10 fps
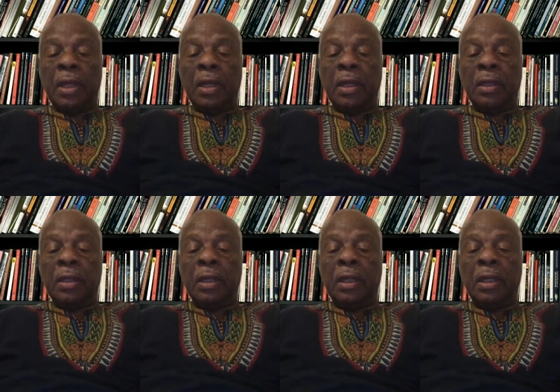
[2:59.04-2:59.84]

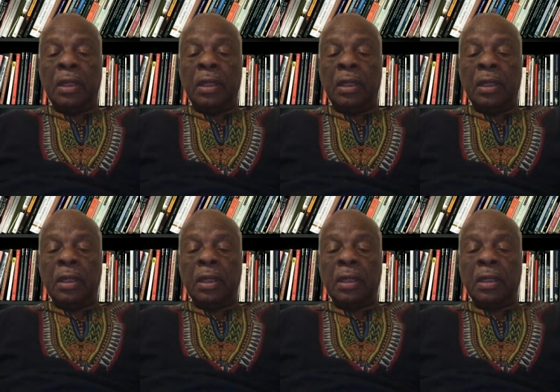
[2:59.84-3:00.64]
the
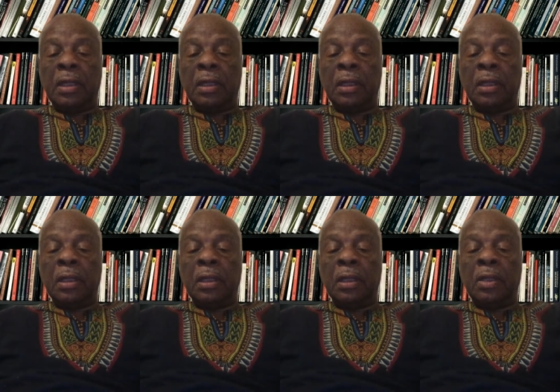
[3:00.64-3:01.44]

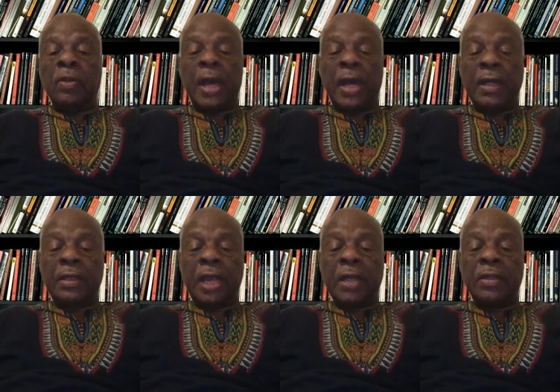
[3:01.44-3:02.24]
United States
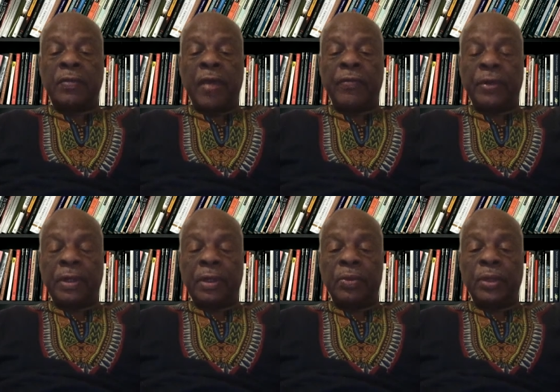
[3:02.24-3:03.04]
of Africa, in
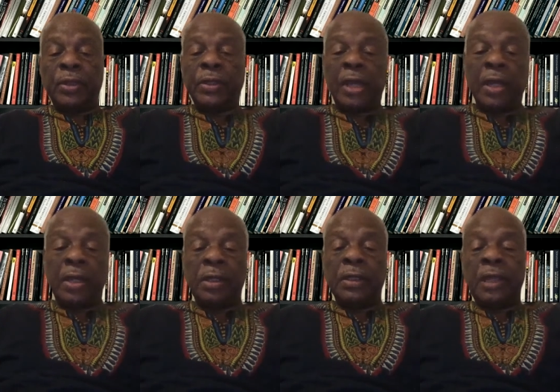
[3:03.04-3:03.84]
which they could,
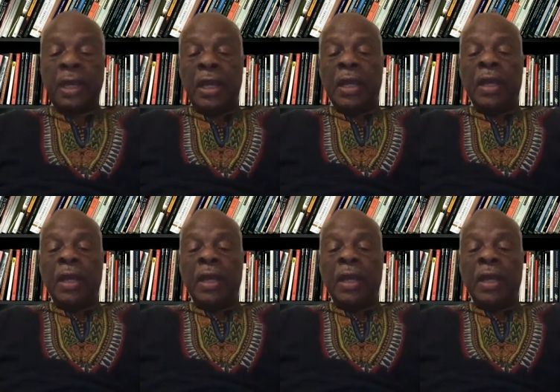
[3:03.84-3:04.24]
if